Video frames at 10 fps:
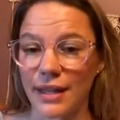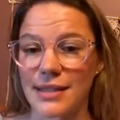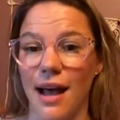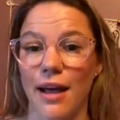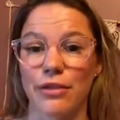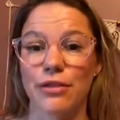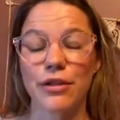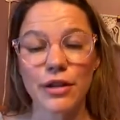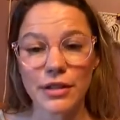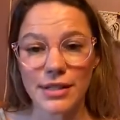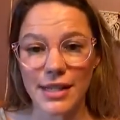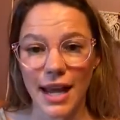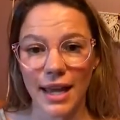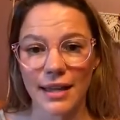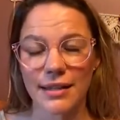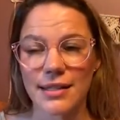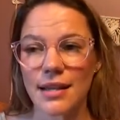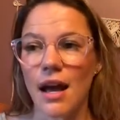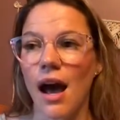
It's on Thursdays,